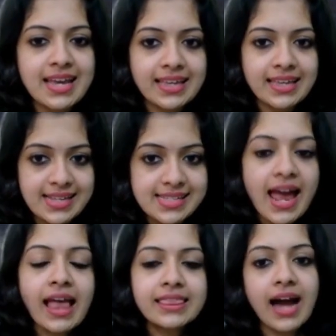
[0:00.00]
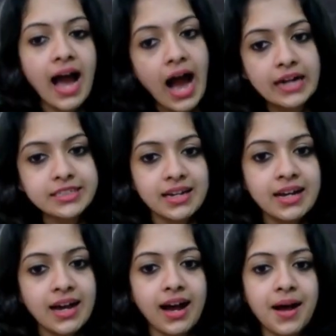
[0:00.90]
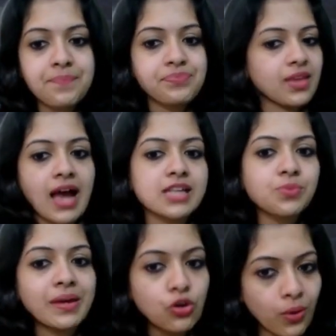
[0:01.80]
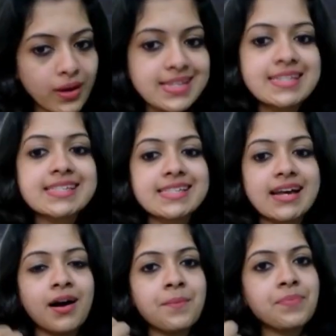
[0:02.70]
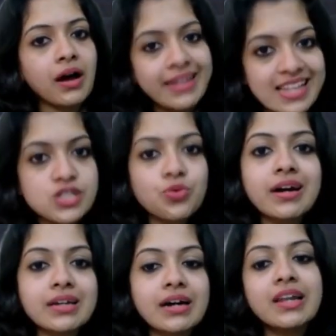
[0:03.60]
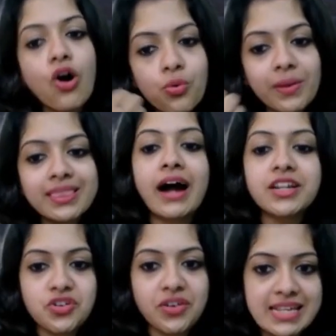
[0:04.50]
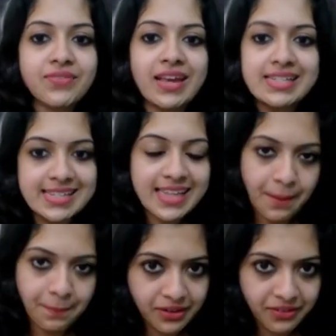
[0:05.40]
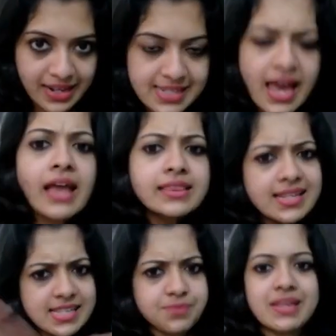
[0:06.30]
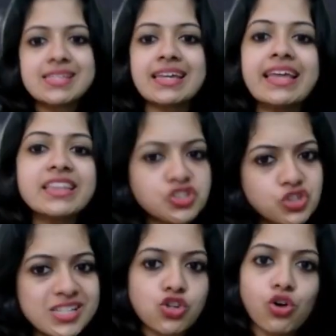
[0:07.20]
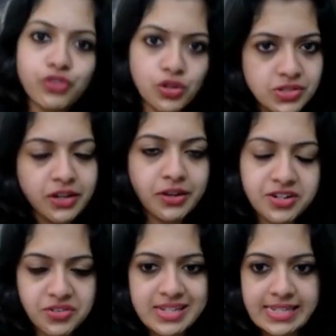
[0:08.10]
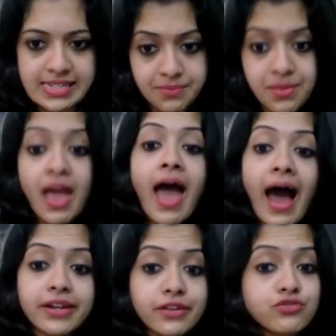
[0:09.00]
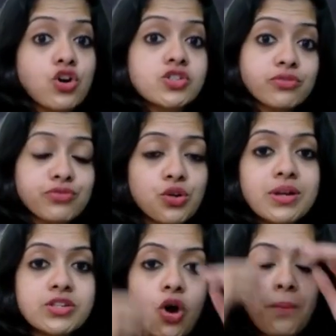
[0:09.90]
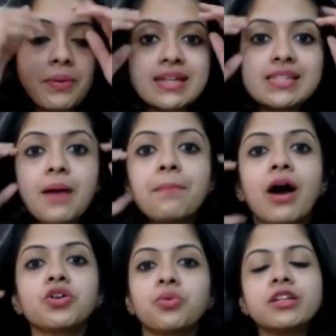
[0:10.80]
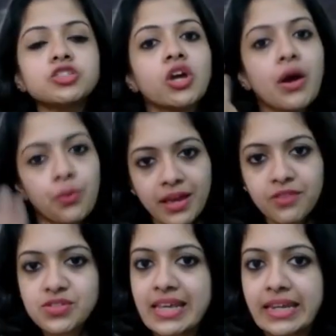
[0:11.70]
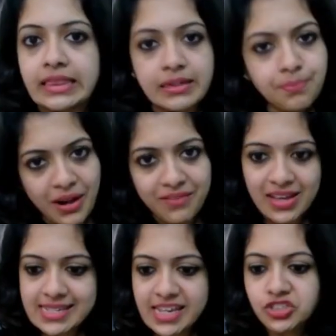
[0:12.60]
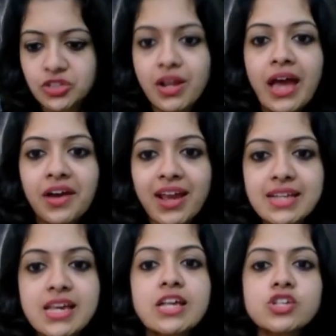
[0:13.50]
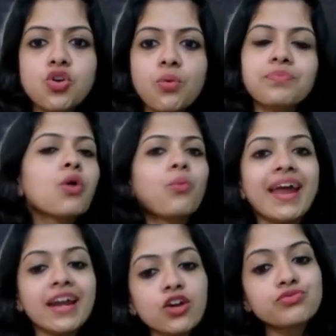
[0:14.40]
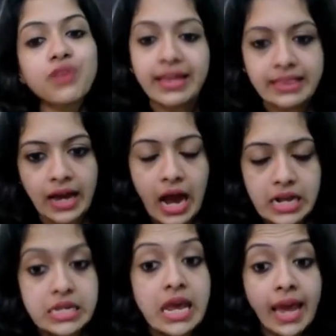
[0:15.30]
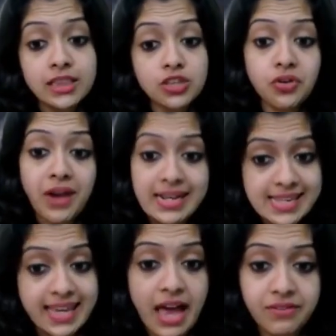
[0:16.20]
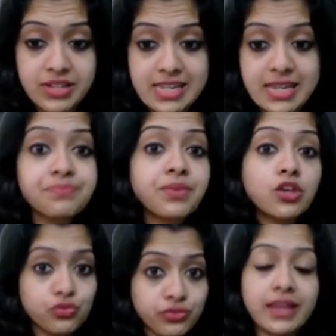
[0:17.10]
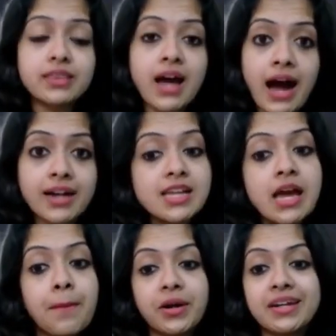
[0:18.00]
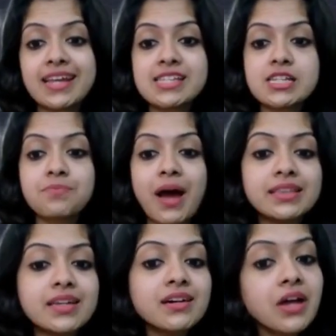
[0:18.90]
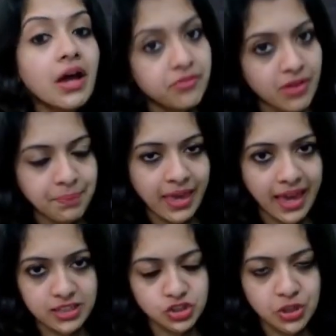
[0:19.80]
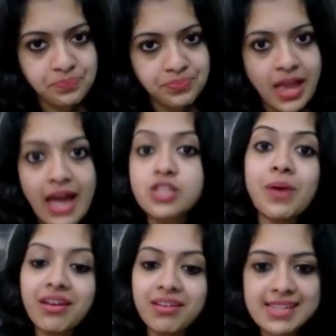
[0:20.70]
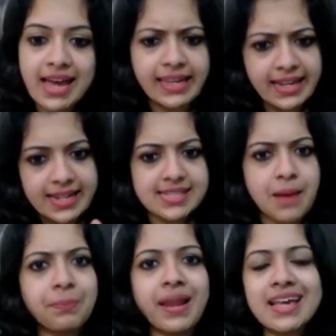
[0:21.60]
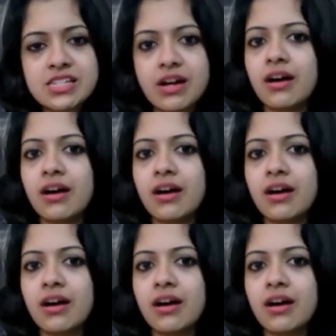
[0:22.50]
Yes, the heart, as we know it, is a network along with arteries, veins and capillaries. This is basically the gist of your circulatory system, and of course the fluid component, about which we have seen in the previous session. Right, so where do you find the heart? In the thoracic cavity you find the heart, protected by the rib cage. And where exactly? It's placed